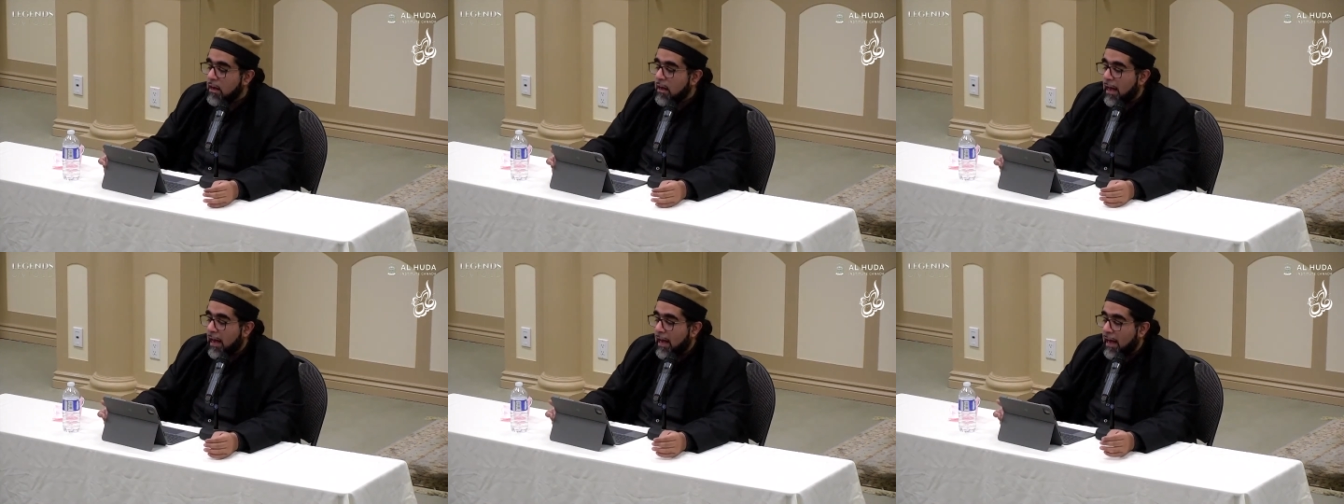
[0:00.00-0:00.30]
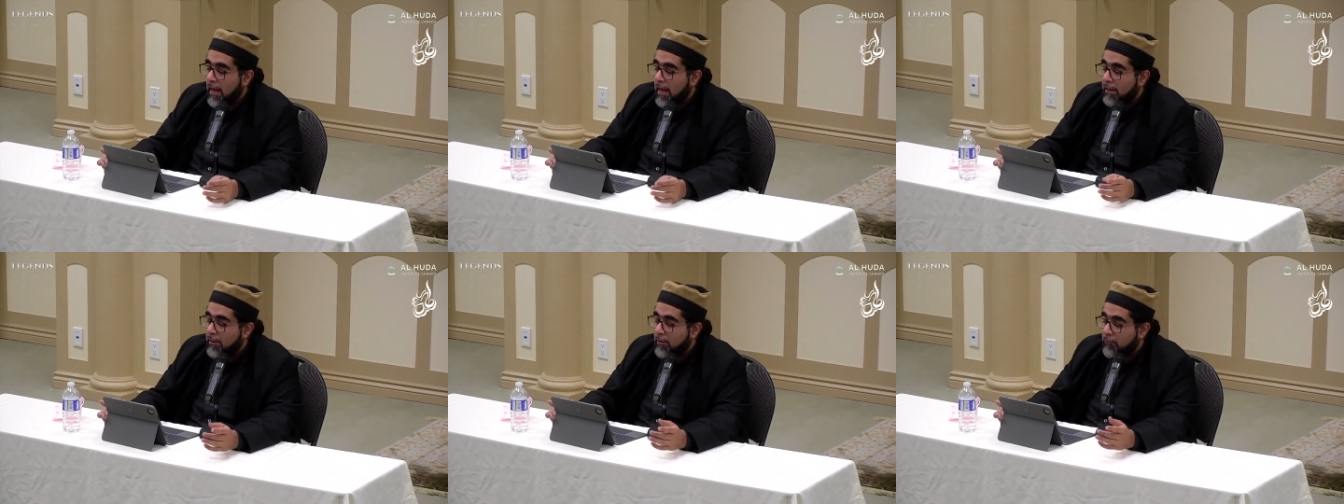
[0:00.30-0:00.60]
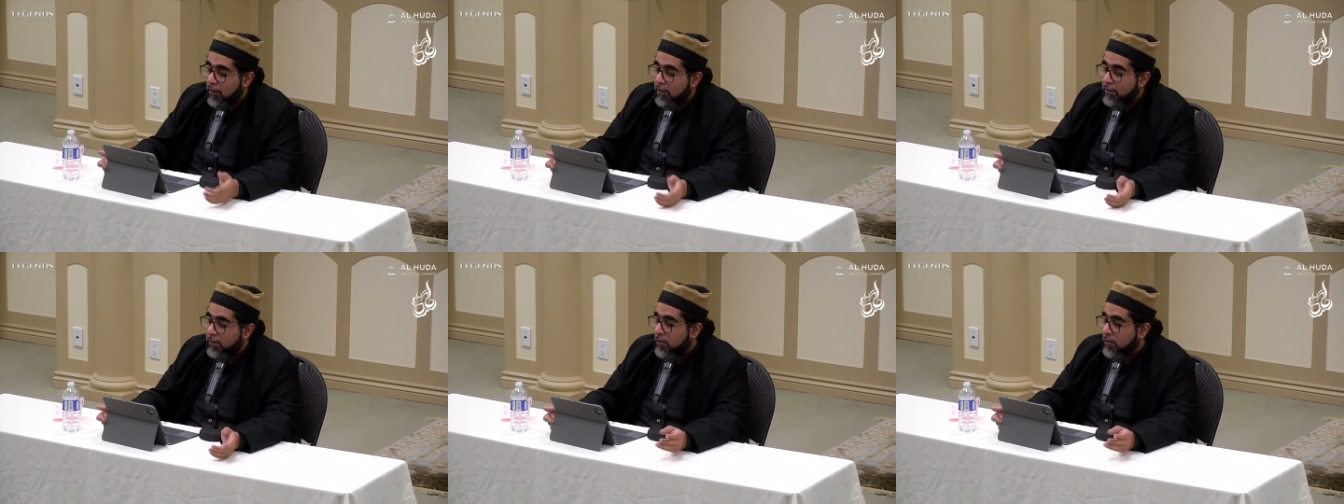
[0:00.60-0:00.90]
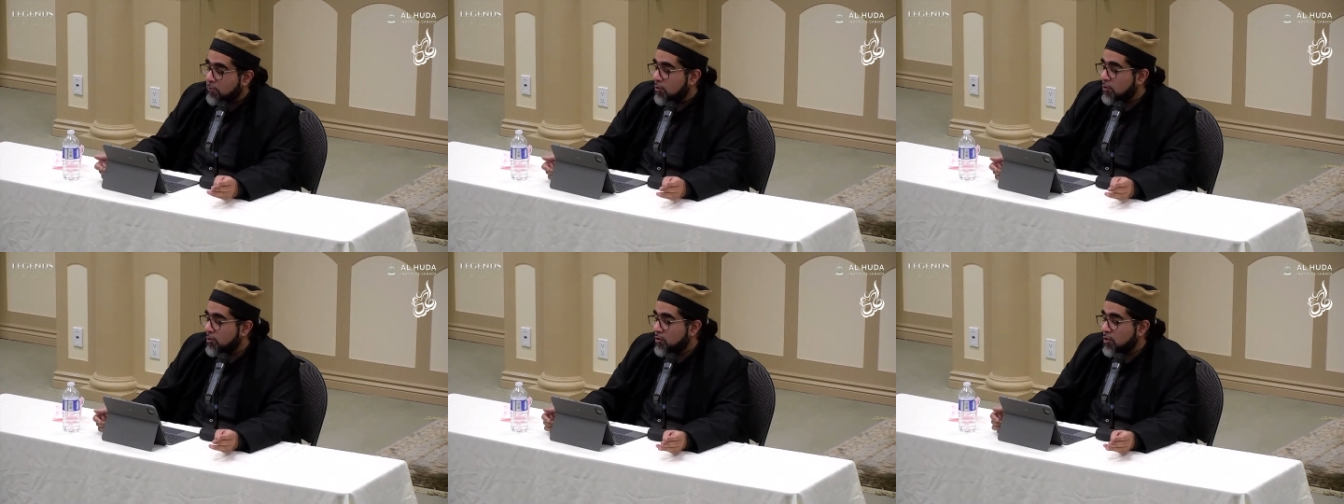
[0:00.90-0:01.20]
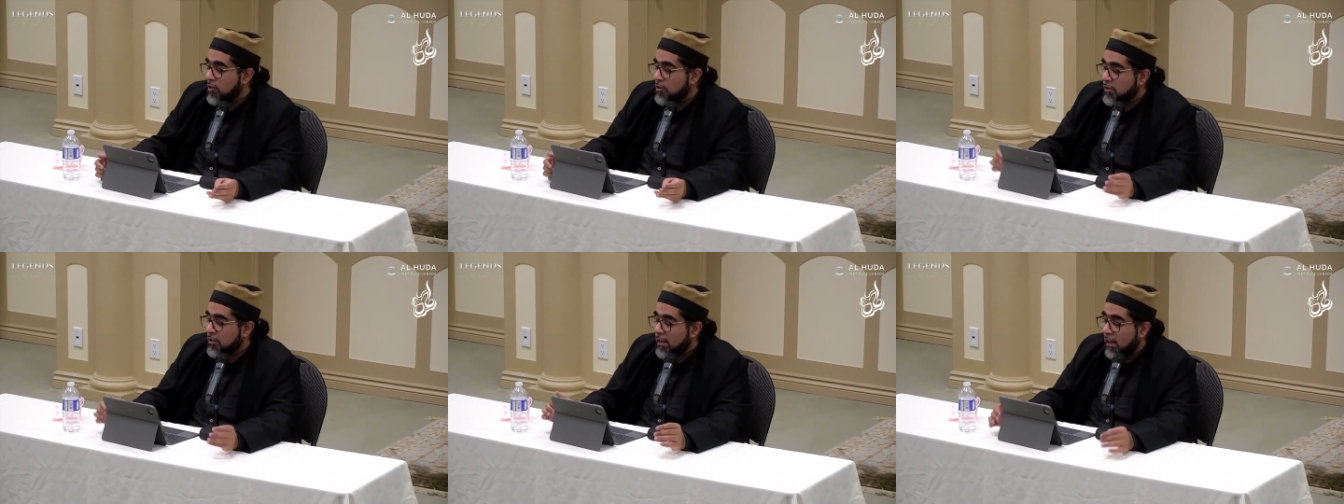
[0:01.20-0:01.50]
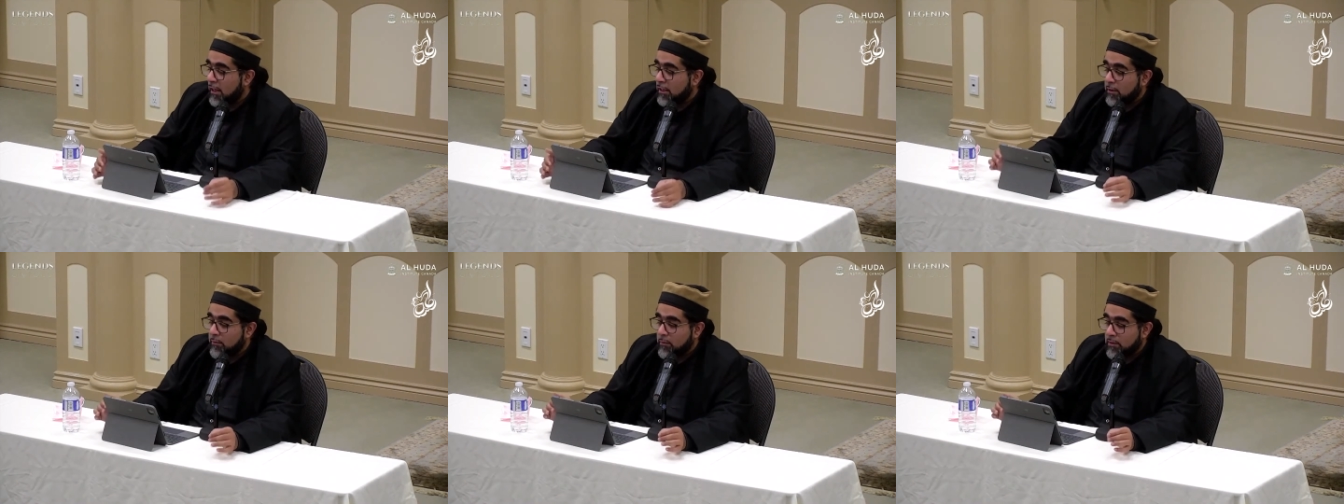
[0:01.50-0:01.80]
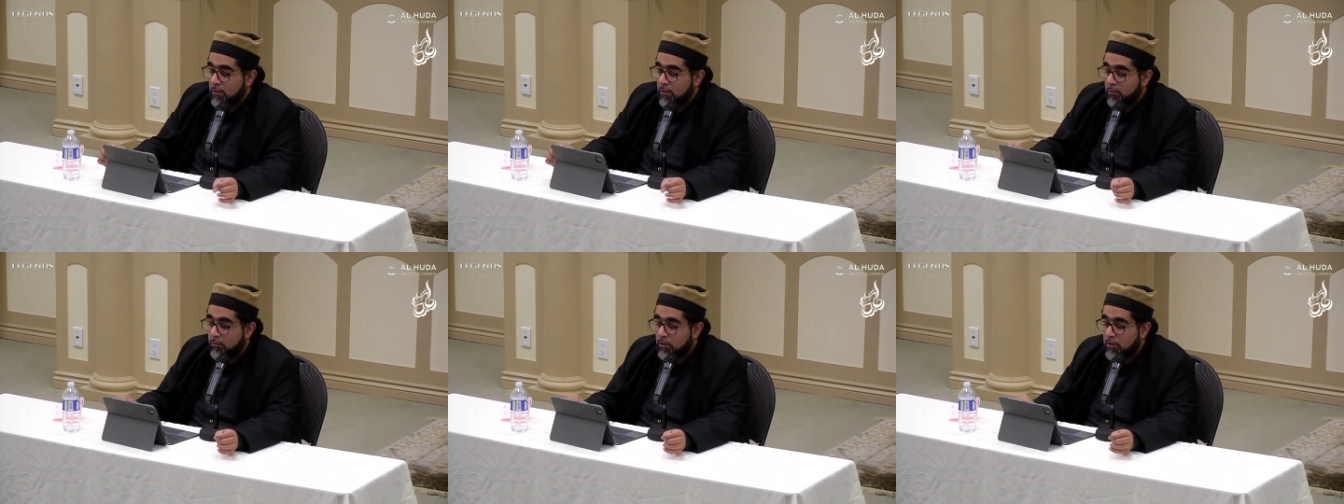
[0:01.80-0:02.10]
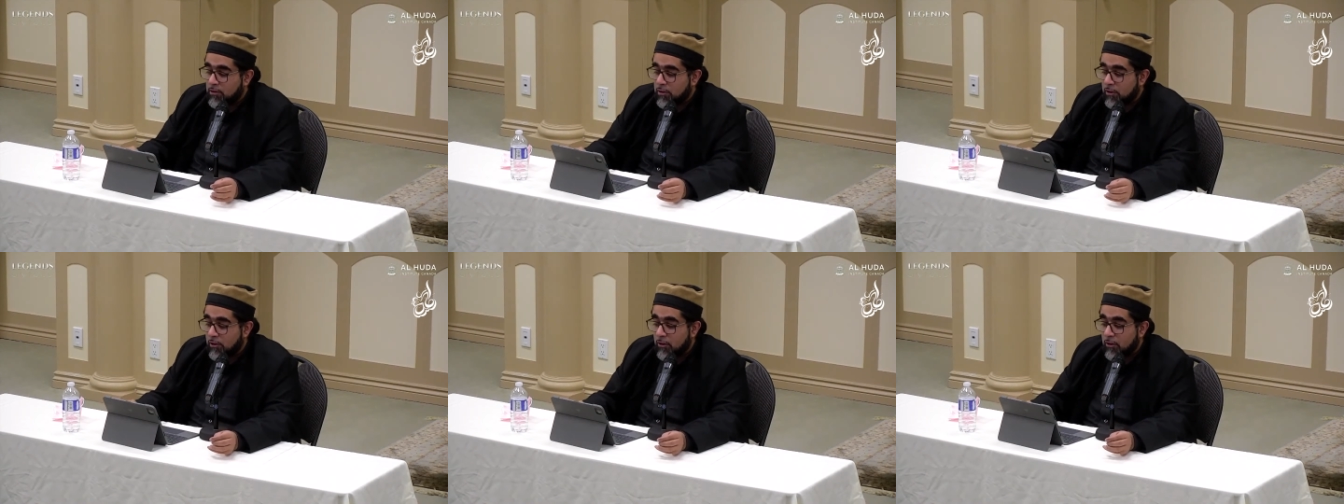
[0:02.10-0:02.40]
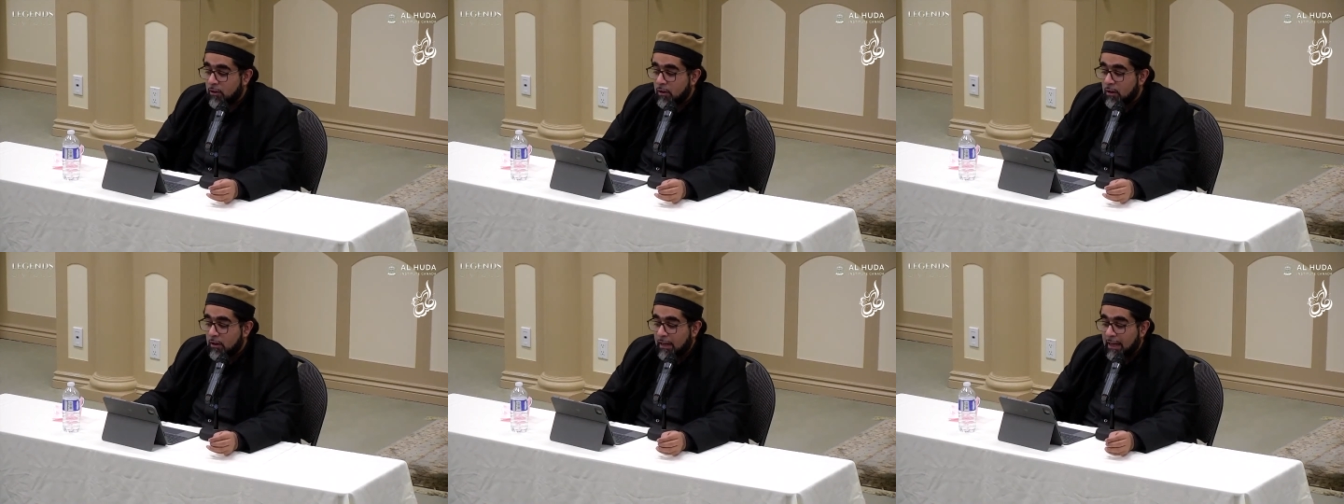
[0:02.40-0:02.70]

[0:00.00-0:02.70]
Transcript: and the French administration held him as a prisoner